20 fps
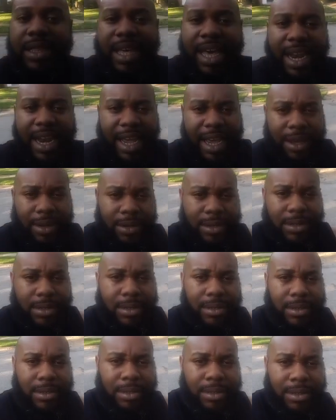that
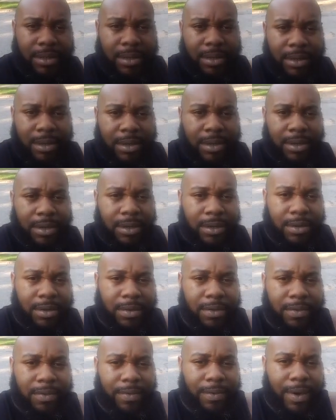house
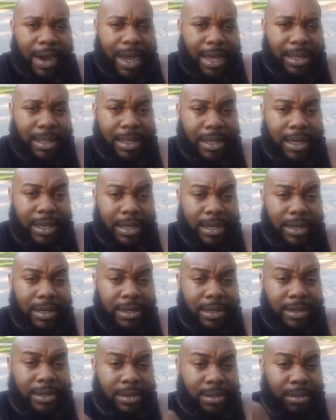right
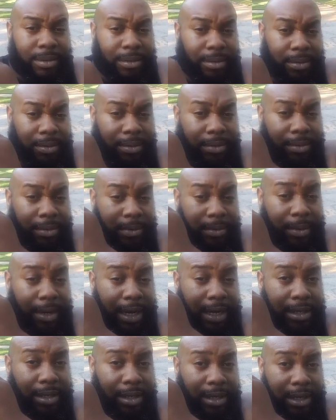there
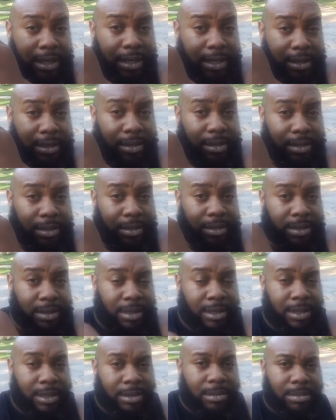
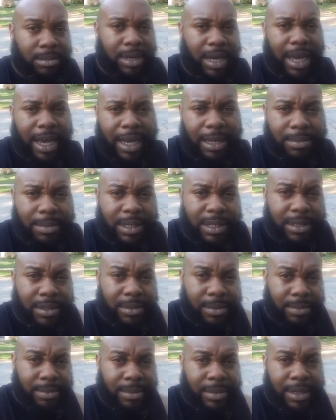behind me.
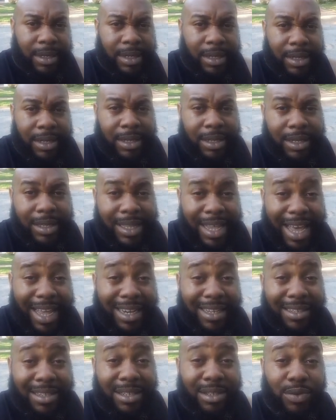
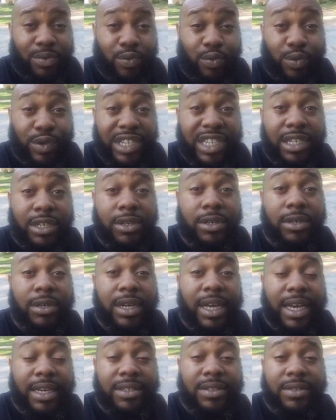That is the real
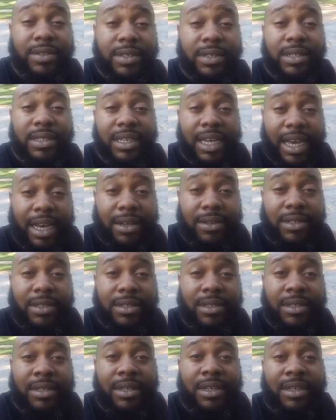Exorcist
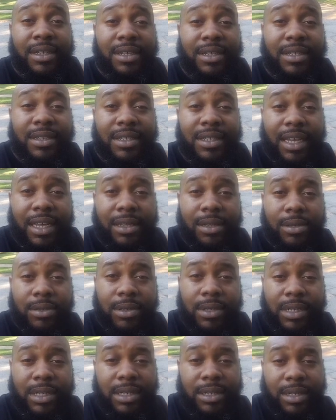house in St.
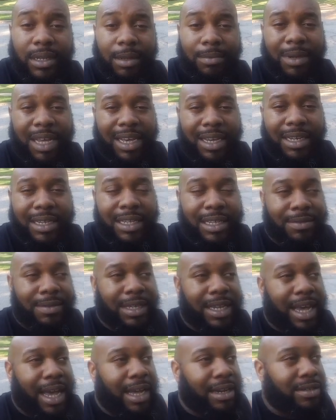Louis. I'm not gonna give
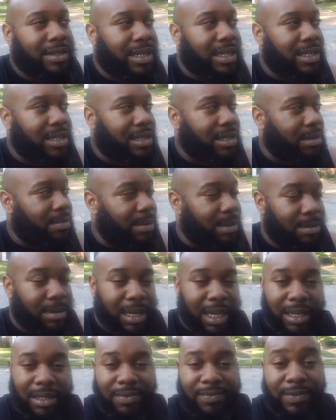you the address because people
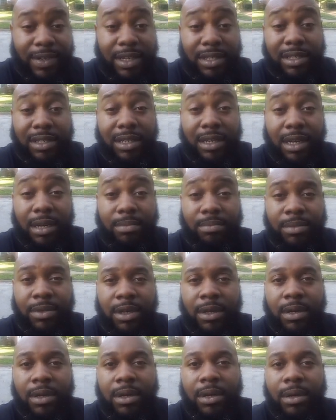like to fuck shit up,
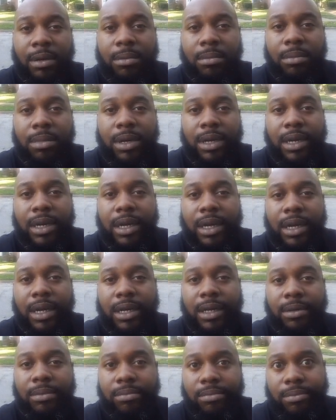
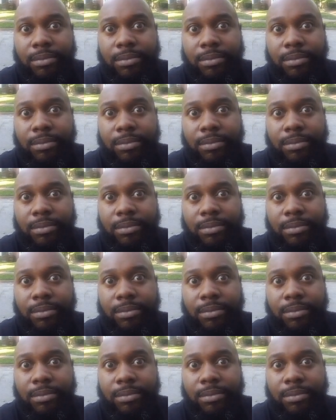but